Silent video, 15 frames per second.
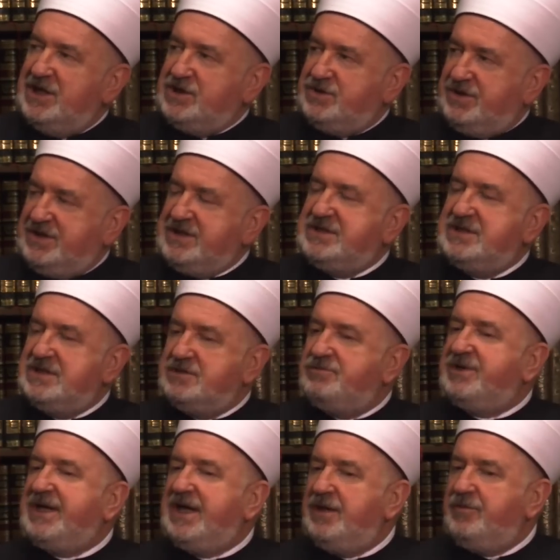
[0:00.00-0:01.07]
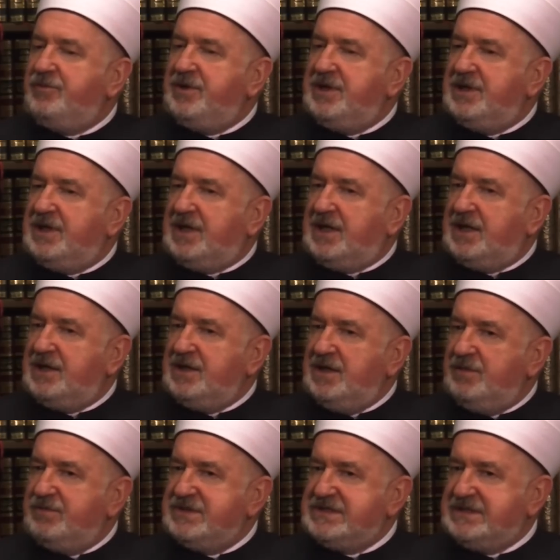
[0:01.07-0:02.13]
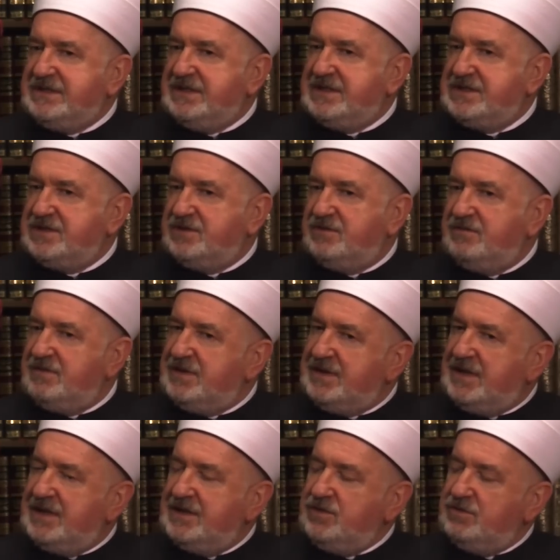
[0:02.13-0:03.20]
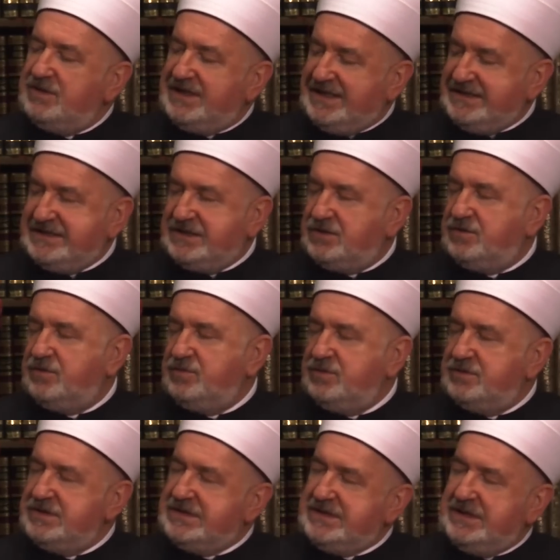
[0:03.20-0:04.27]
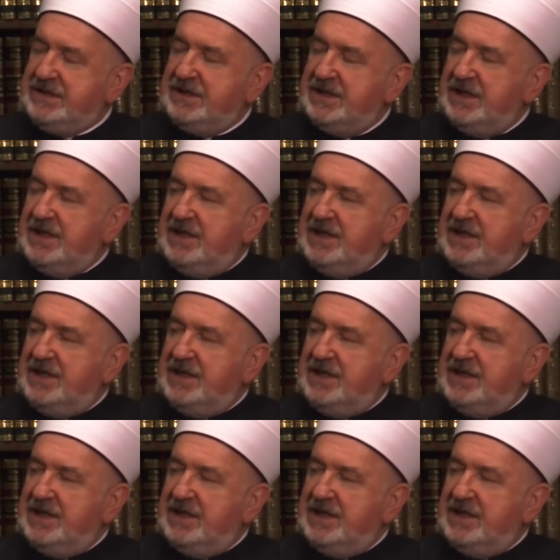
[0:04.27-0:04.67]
So this is why we are in Bosnia and Herzegovina united community.